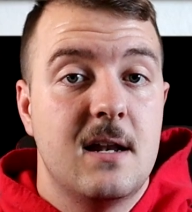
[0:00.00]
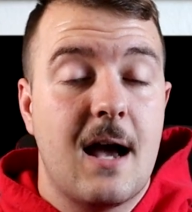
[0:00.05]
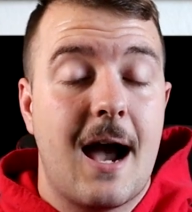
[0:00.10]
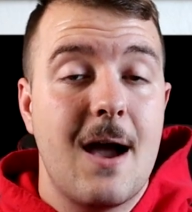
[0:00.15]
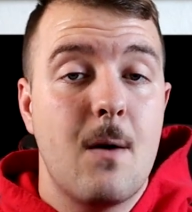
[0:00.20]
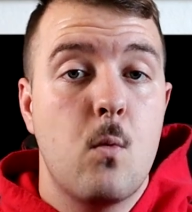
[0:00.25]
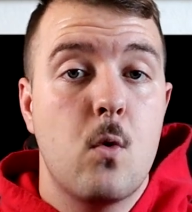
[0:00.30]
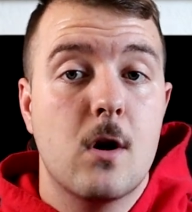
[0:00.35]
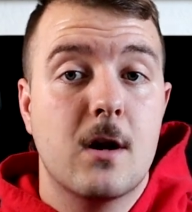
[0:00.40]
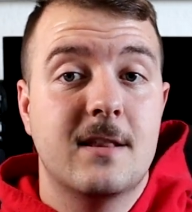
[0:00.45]

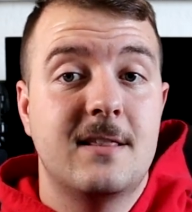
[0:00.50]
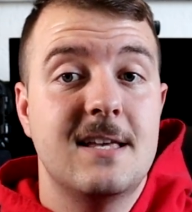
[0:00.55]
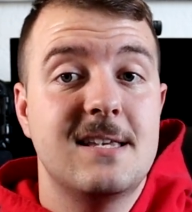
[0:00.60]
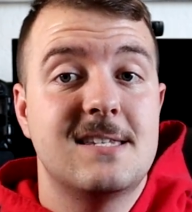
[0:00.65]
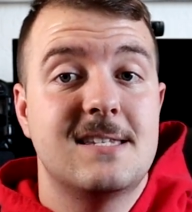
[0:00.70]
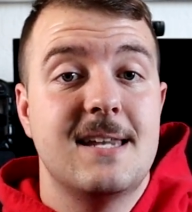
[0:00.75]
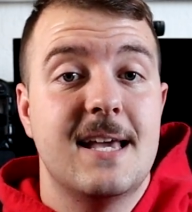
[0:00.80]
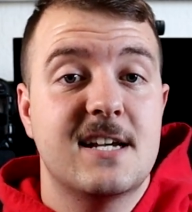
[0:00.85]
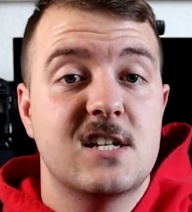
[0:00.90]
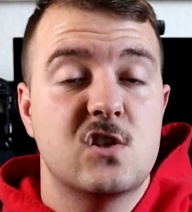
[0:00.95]
I work
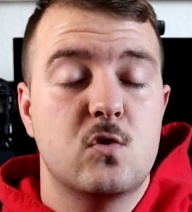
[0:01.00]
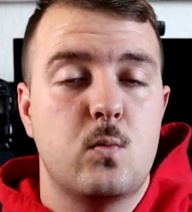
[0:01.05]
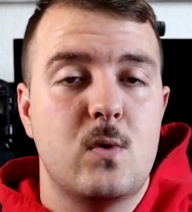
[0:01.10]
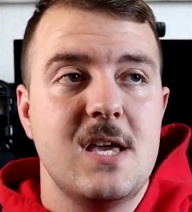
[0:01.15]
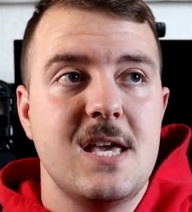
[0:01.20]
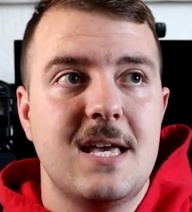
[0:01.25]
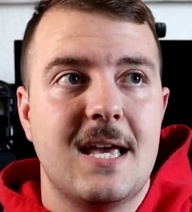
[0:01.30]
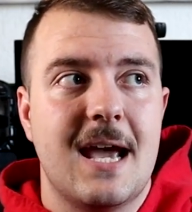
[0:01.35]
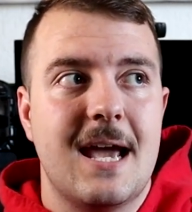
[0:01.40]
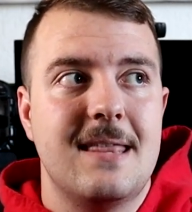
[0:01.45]
this next
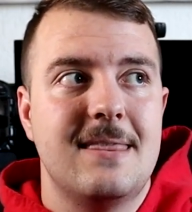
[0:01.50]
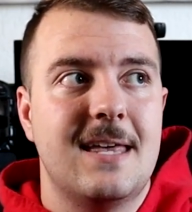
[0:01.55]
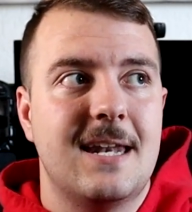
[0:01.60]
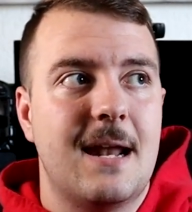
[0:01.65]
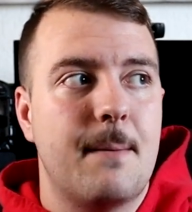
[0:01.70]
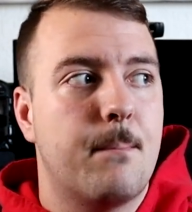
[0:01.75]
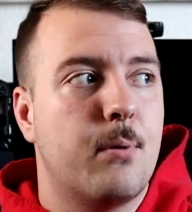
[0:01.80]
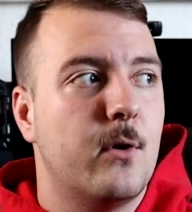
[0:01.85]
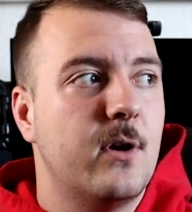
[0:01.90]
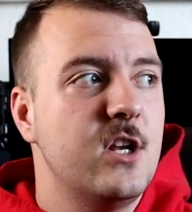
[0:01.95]
week, and
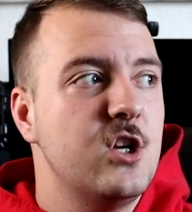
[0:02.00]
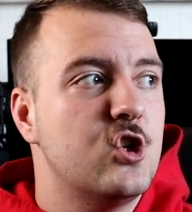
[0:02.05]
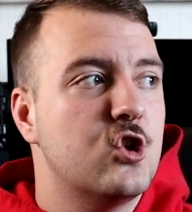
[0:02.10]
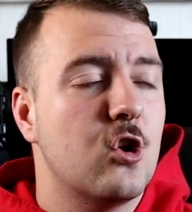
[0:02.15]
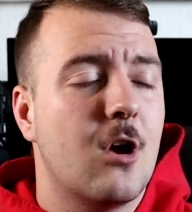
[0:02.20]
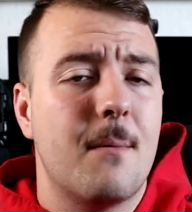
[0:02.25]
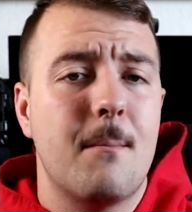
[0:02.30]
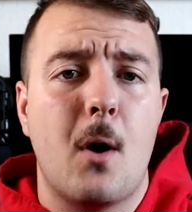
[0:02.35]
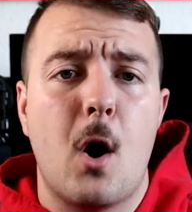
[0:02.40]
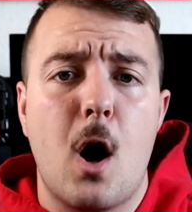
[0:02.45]
then I'm pretty
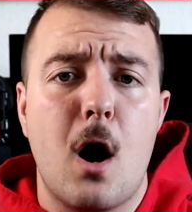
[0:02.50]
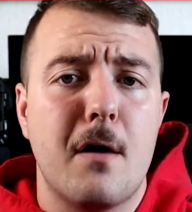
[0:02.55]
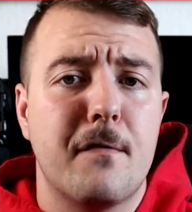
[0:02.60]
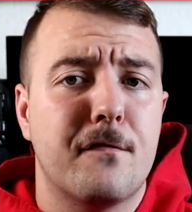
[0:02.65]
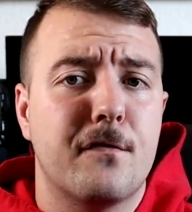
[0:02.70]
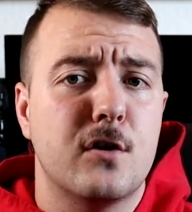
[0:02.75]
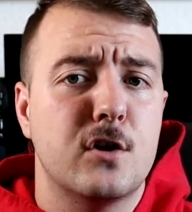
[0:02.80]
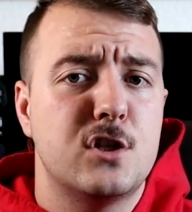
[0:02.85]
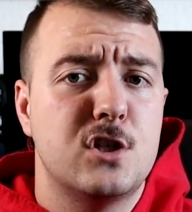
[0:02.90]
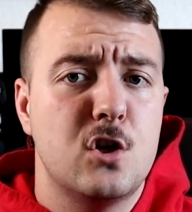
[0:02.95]
sure I'm
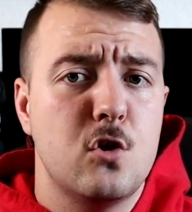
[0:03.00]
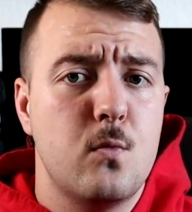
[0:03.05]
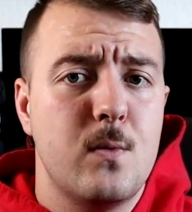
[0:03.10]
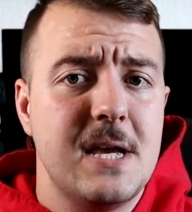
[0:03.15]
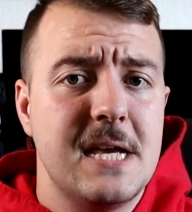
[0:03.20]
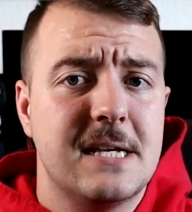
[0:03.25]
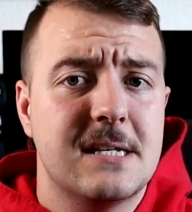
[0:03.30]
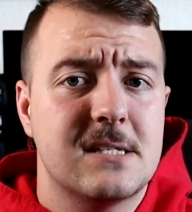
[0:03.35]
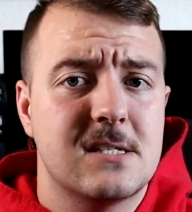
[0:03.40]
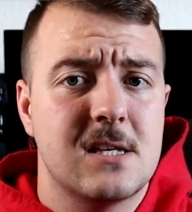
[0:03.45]
off for 2
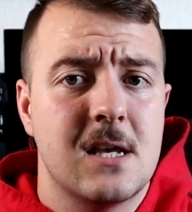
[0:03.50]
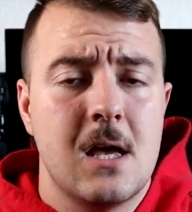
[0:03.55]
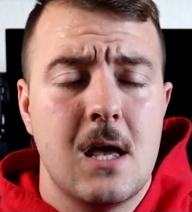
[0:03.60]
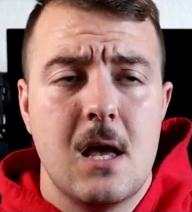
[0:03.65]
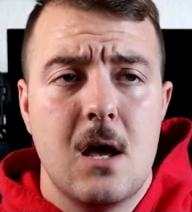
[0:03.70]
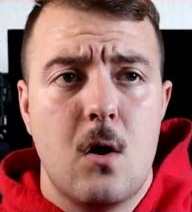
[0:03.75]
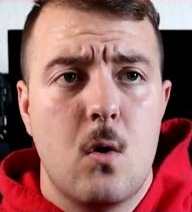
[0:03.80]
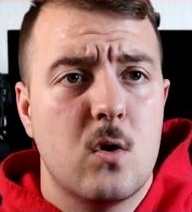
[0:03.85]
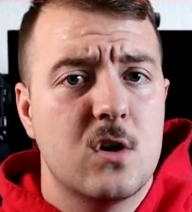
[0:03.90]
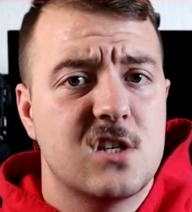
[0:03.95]
weeks
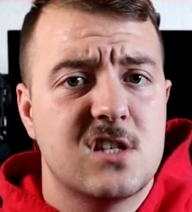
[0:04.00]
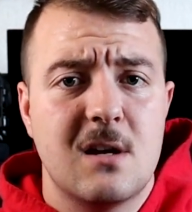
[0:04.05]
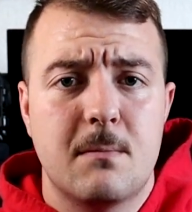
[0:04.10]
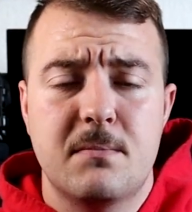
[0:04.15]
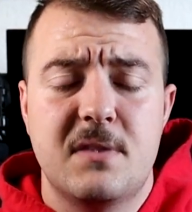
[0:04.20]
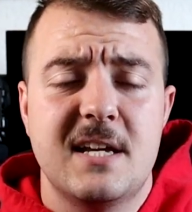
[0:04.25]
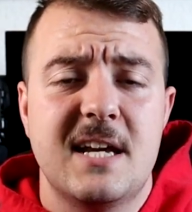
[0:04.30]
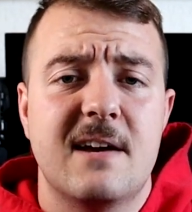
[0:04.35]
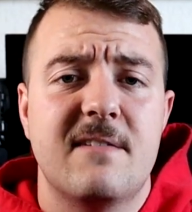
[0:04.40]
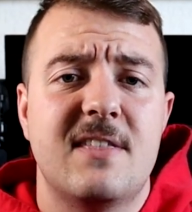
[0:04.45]
or
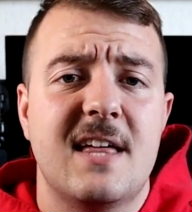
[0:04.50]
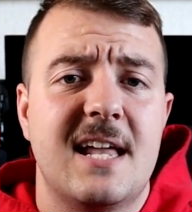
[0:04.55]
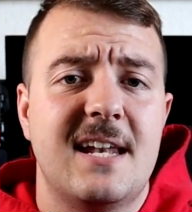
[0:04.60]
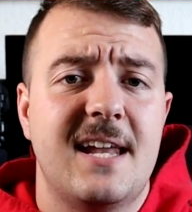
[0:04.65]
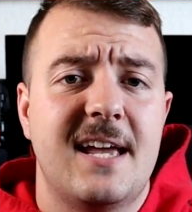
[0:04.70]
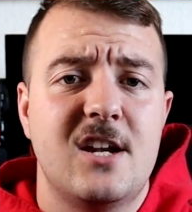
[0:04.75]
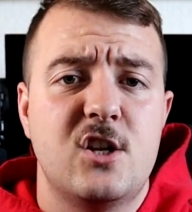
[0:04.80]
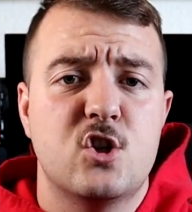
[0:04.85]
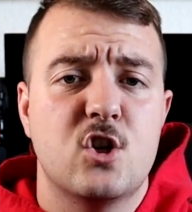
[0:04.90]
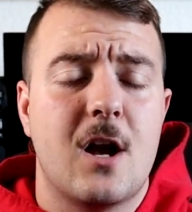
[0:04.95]
something of that
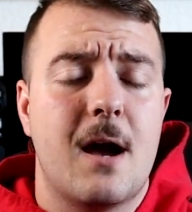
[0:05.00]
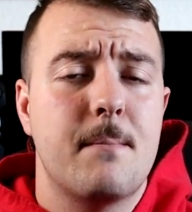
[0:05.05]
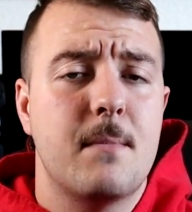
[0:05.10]
nature.